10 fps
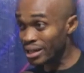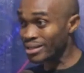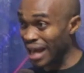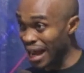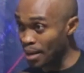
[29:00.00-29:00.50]
the
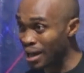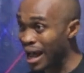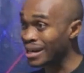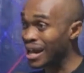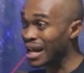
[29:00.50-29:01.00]
time
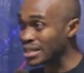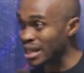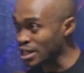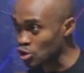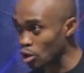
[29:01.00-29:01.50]
and
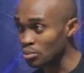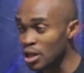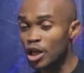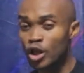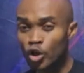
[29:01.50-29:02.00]
attention
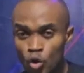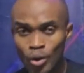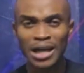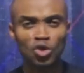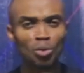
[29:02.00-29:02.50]

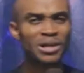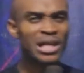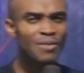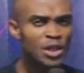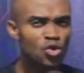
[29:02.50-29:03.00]
you are to be
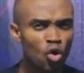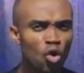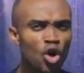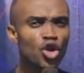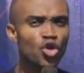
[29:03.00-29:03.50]
given
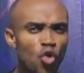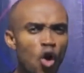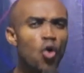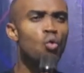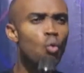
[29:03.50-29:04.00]
to
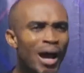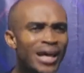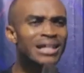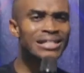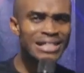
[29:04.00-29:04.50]
your
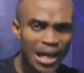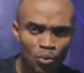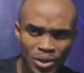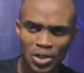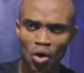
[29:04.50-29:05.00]
quiet
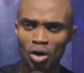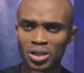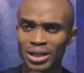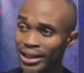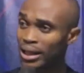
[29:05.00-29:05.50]
time with
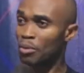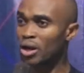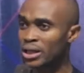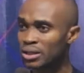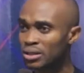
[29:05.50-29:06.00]
God in the
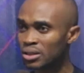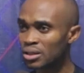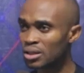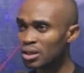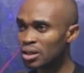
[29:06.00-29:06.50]
morning,
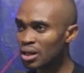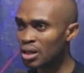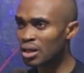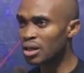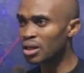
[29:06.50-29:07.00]

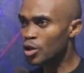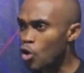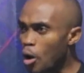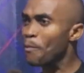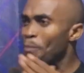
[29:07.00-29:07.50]
your